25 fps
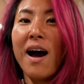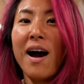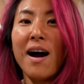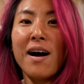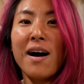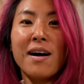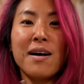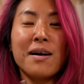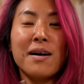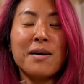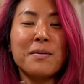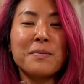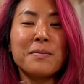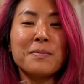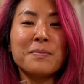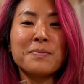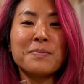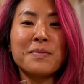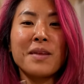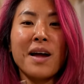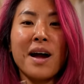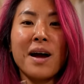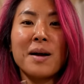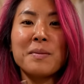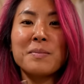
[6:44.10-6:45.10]

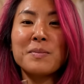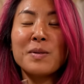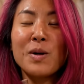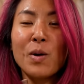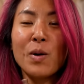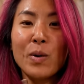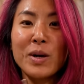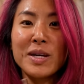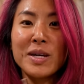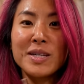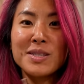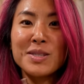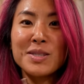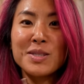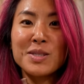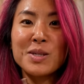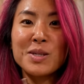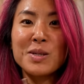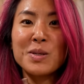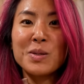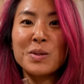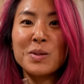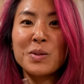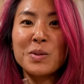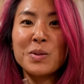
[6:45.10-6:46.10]
I'm going
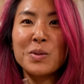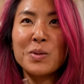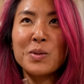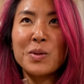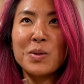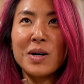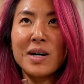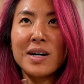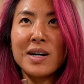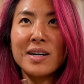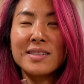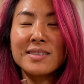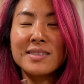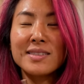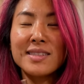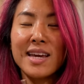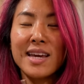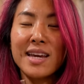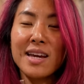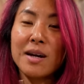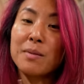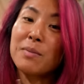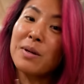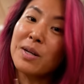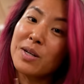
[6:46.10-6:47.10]
to
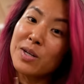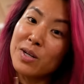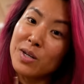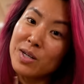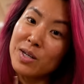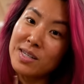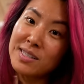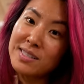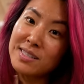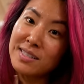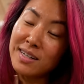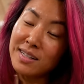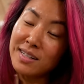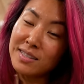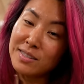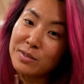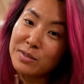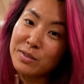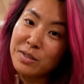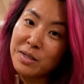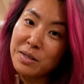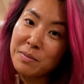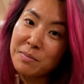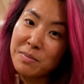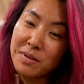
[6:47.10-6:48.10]
take out my cookies and ice
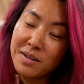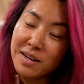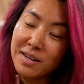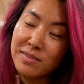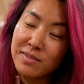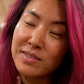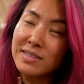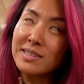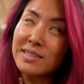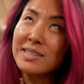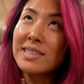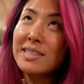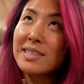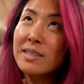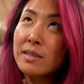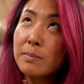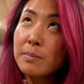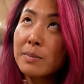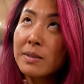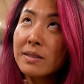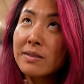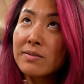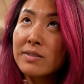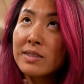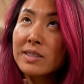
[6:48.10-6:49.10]
cream and have a little
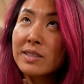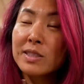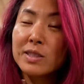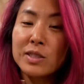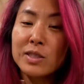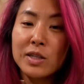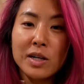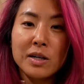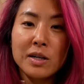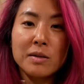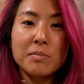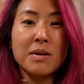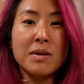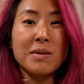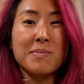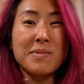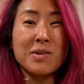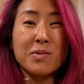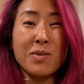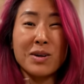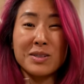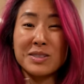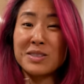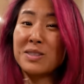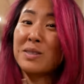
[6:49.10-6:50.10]
bit of a dessert, maybe
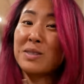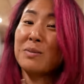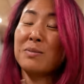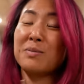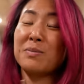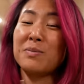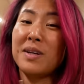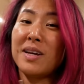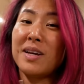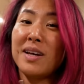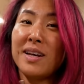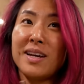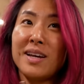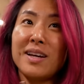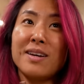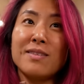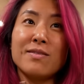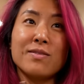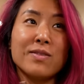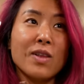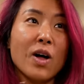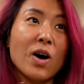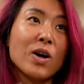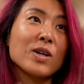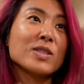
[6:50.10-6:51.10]
watch some
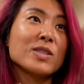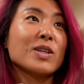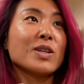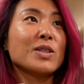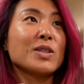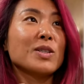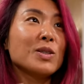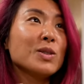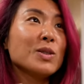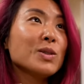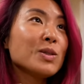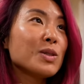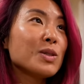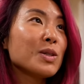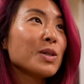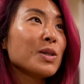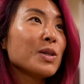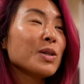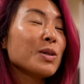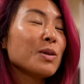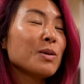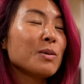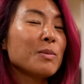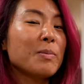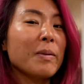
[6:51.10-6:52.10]
vlogs on
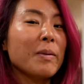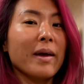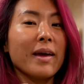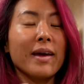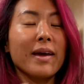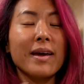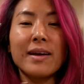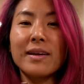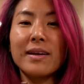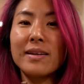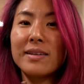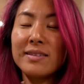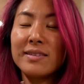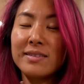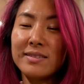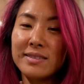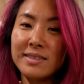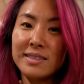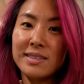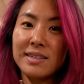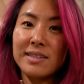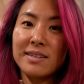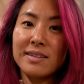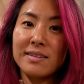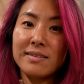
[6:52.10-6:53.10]
YouTube,
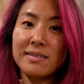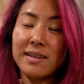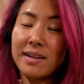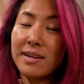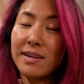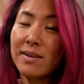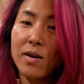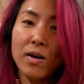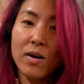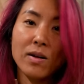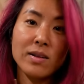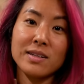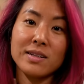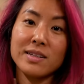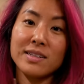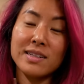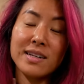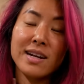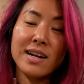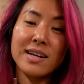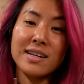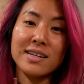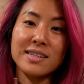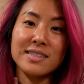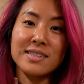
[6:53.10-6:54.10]
and then call it a
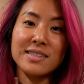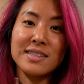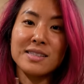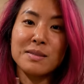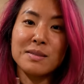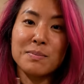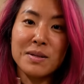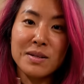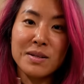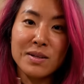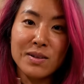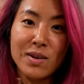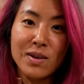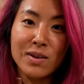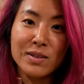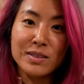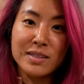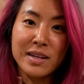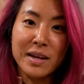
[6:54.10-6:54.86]
night because it's been a long